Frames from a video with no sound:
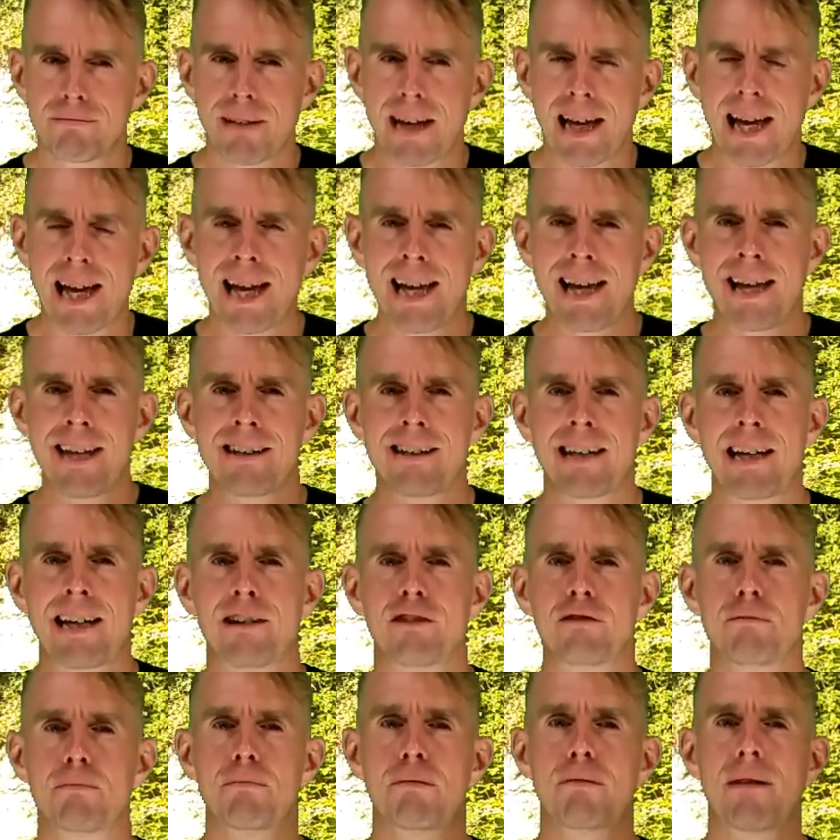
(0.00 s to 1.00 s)
And
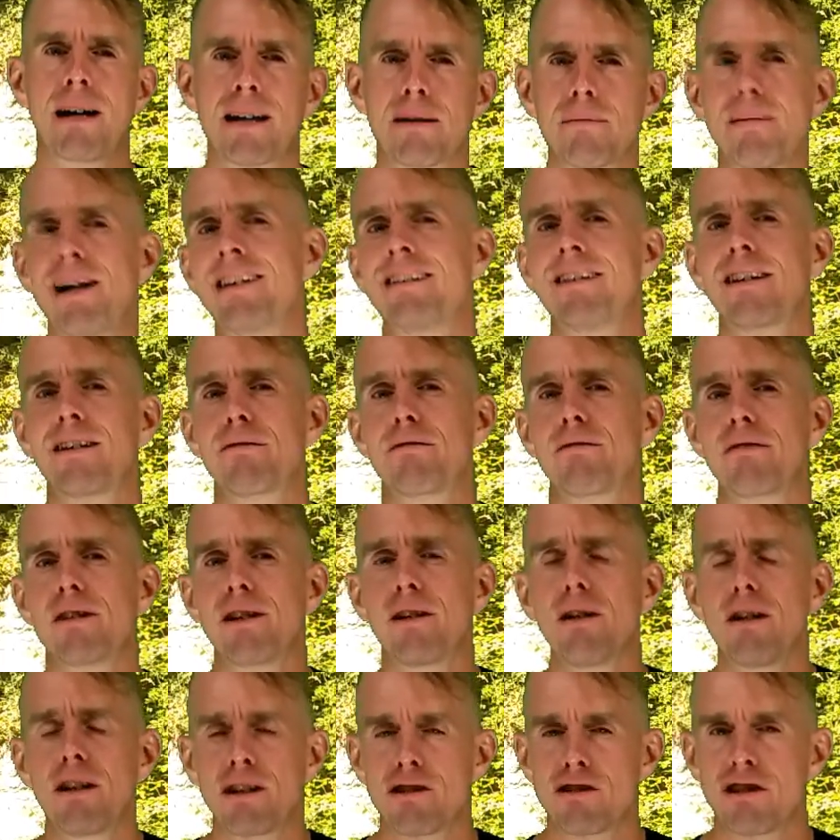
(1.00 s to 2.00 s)
as pragmatic
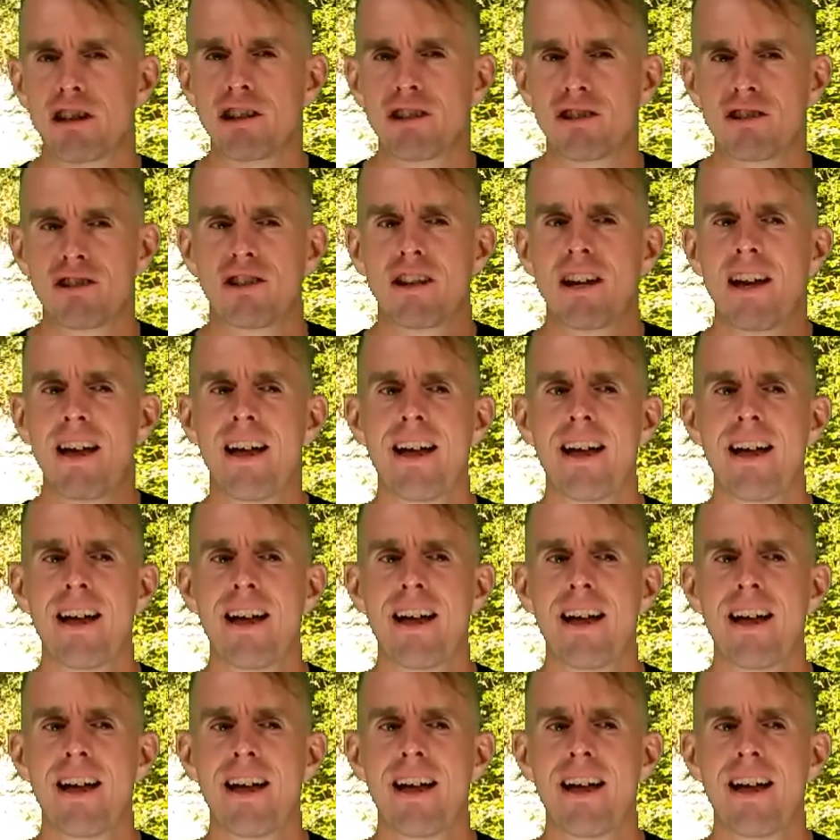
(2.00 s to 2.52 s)
rheologists,